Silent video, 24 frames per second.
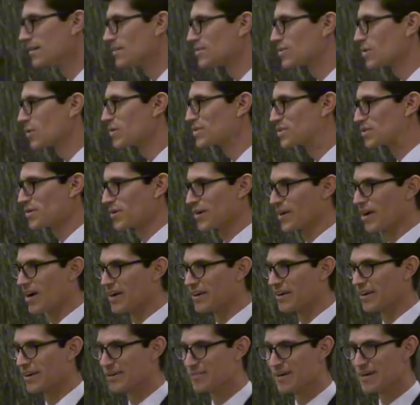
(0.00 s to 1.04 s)
So what's going
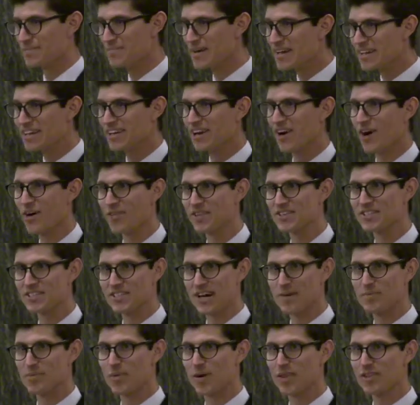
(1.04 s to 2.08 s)
on here? making all this
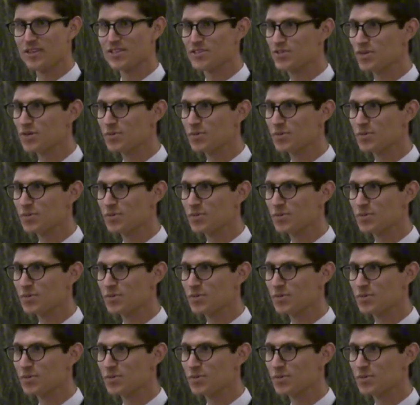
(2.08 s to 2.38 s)
up. We're in these